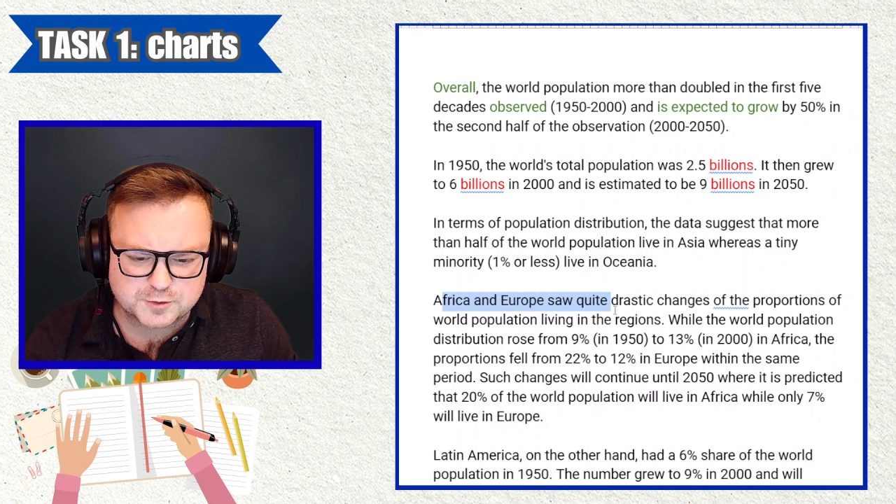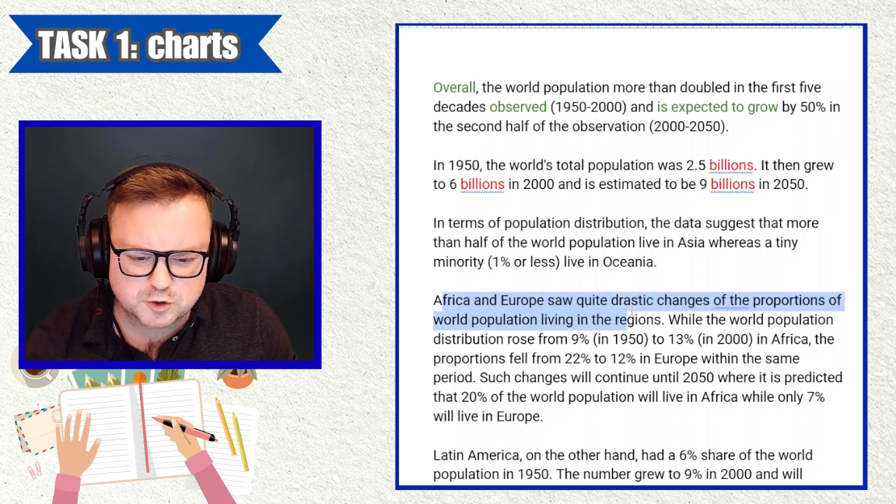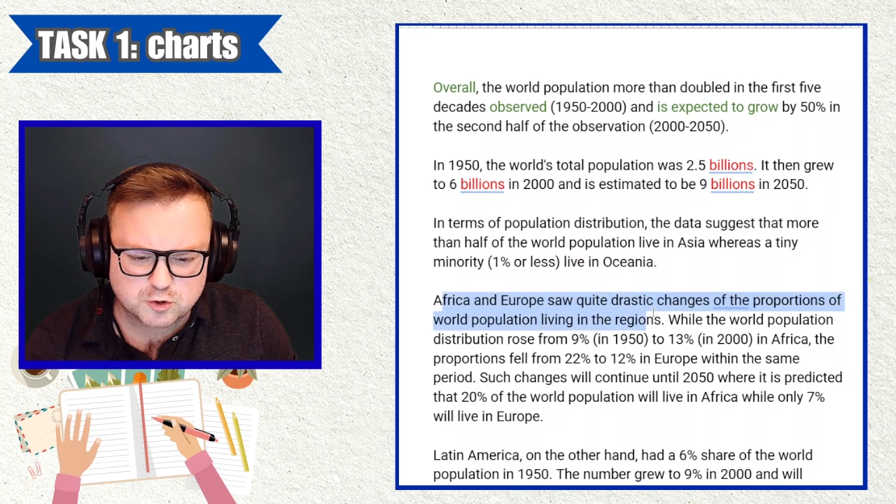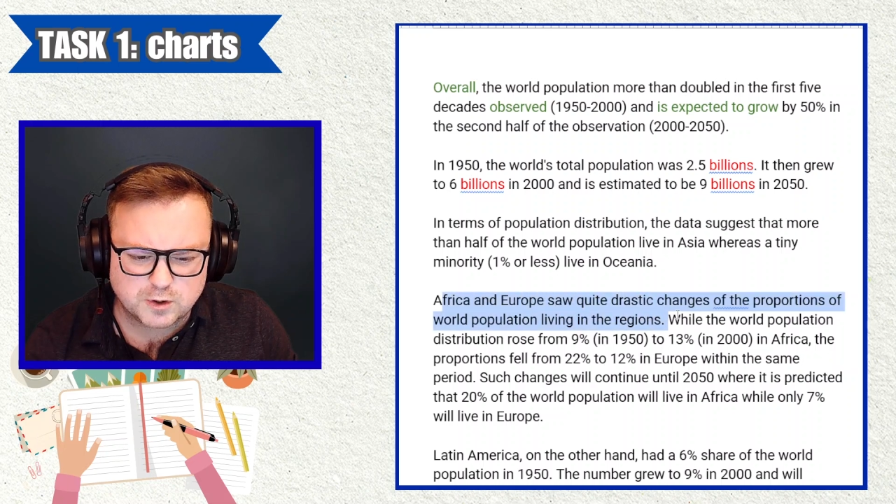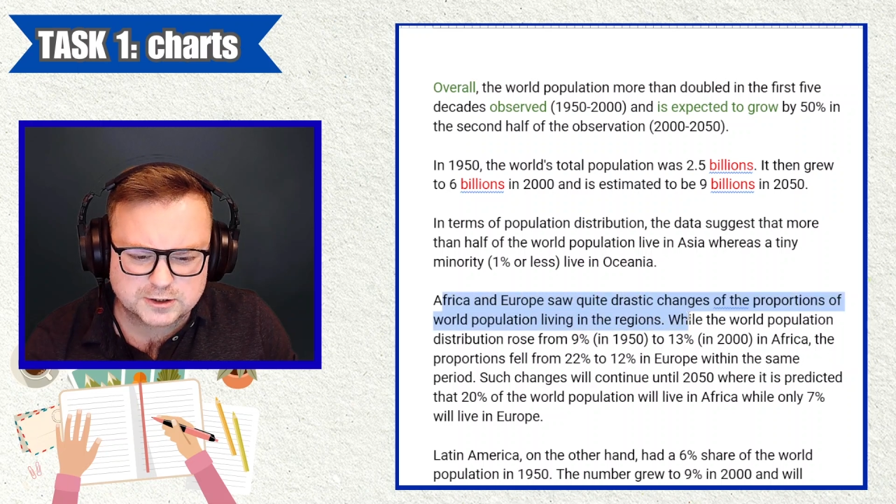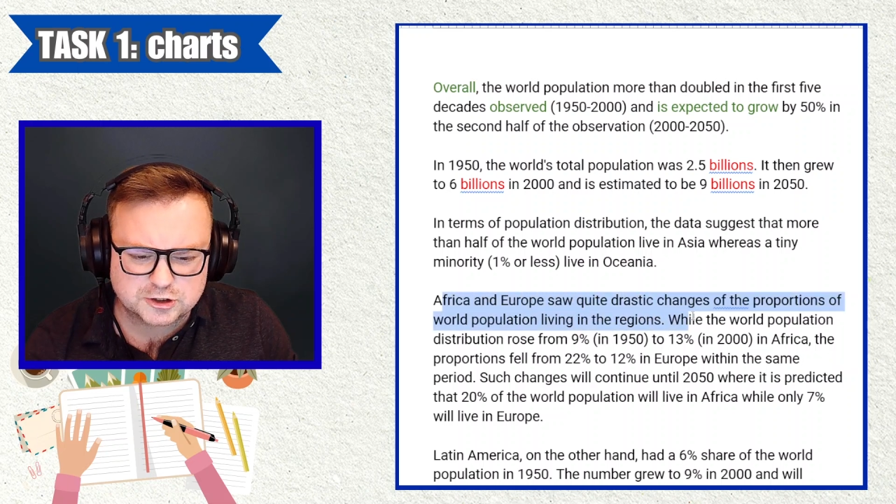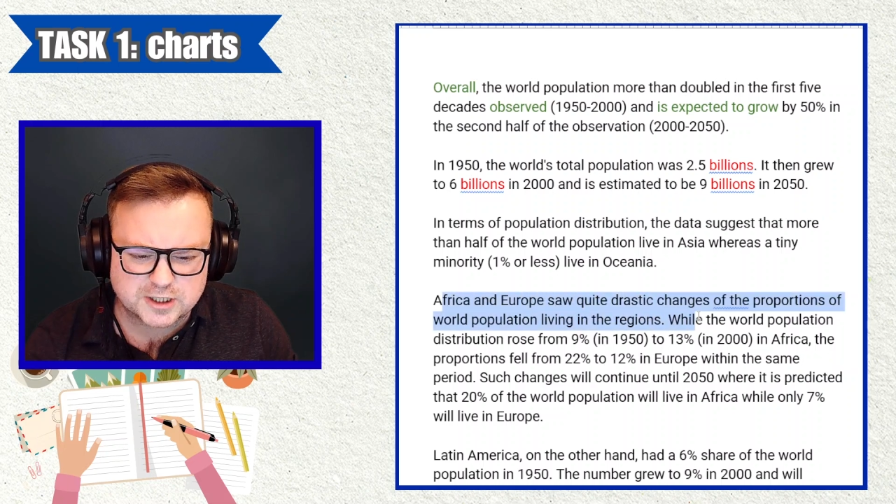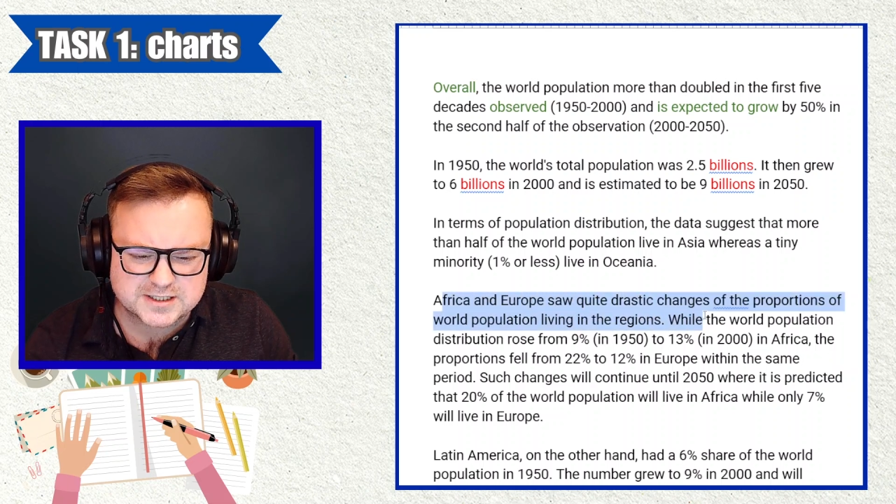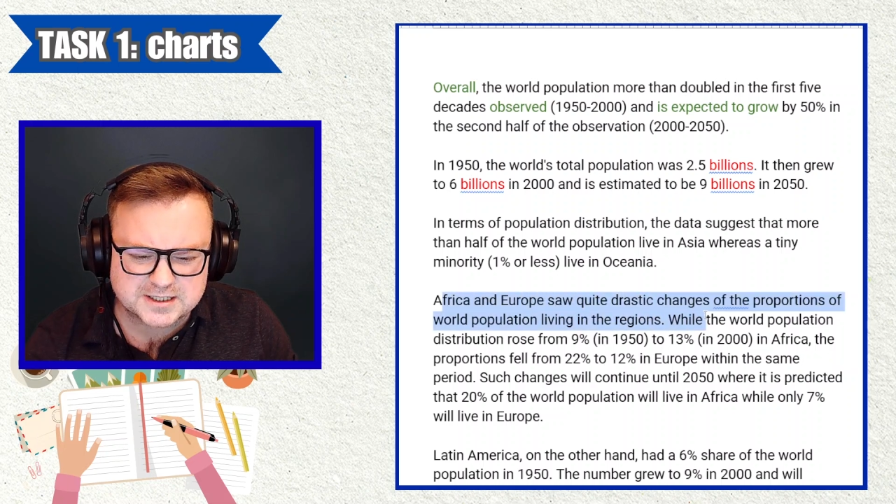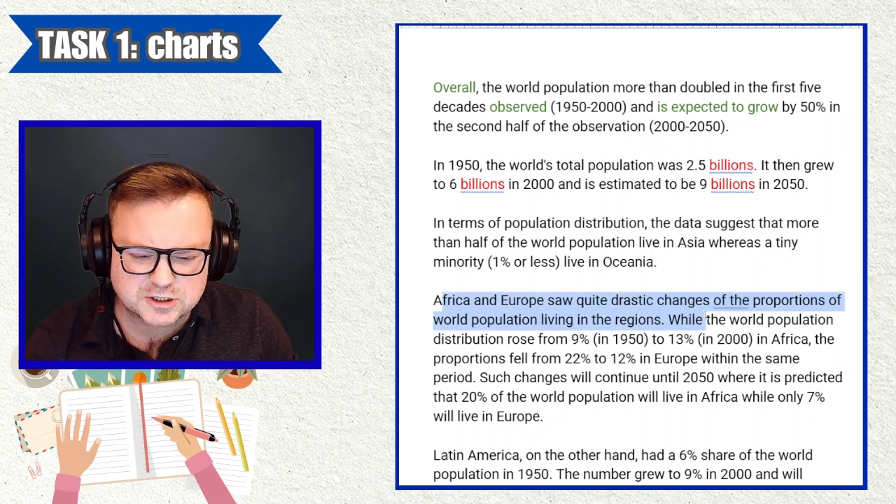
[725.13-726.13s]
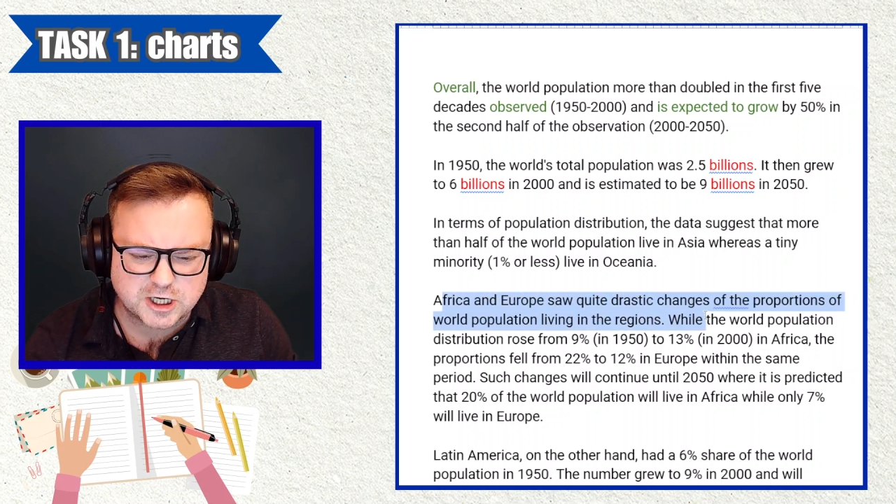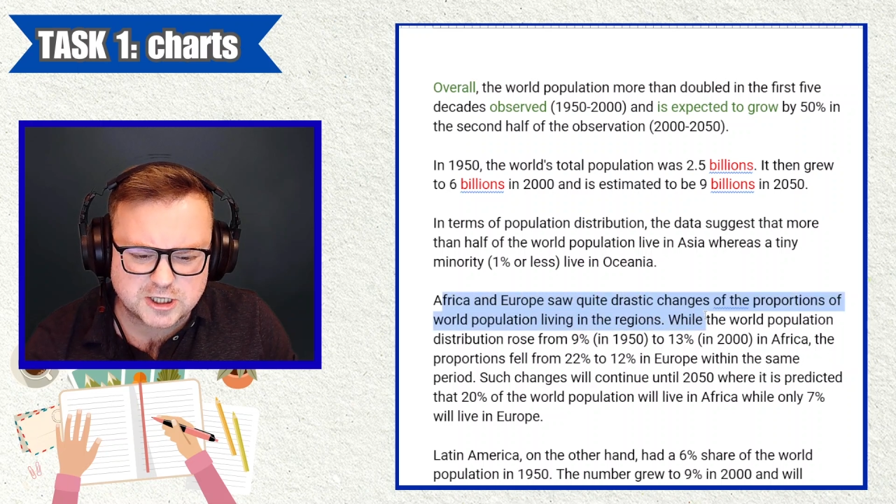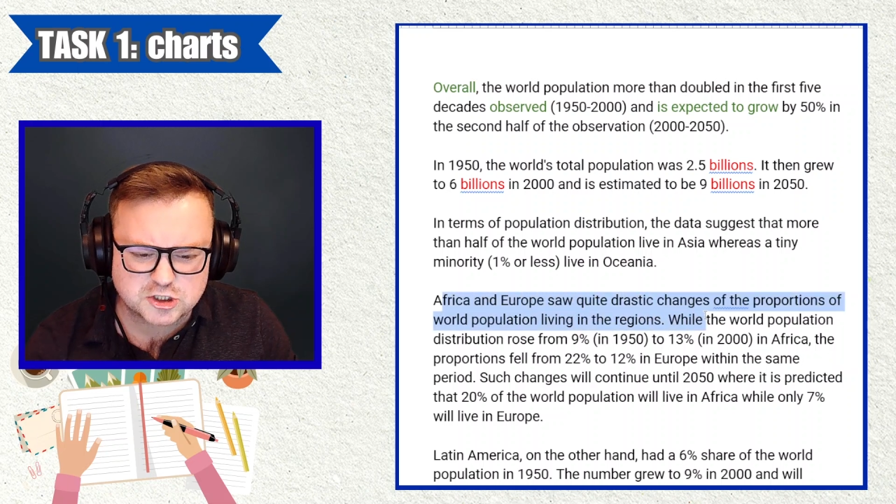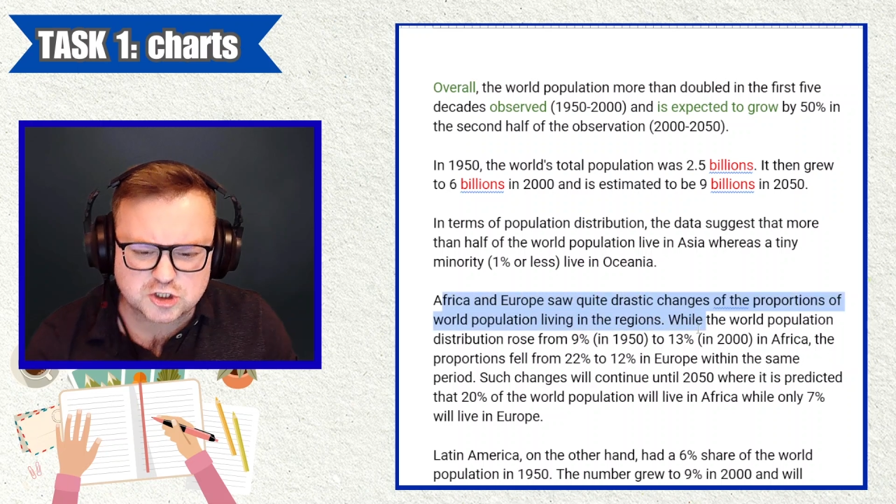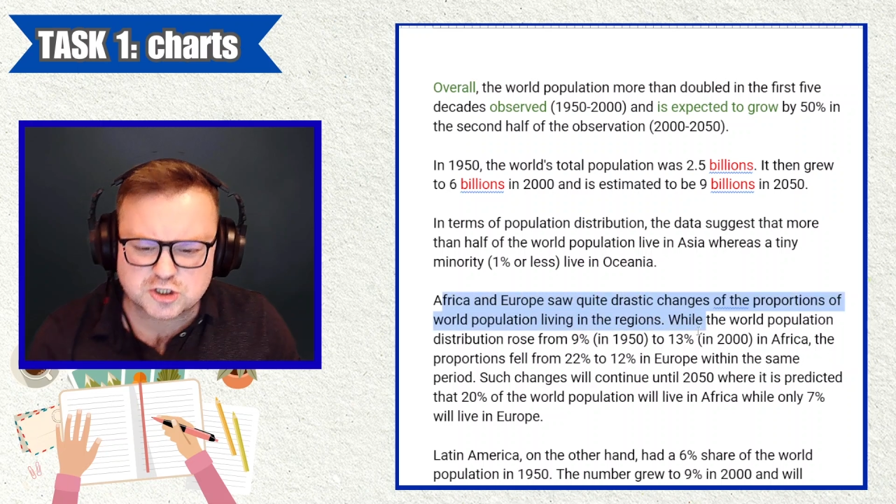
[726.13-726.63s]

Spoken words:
saw quite drastic changes.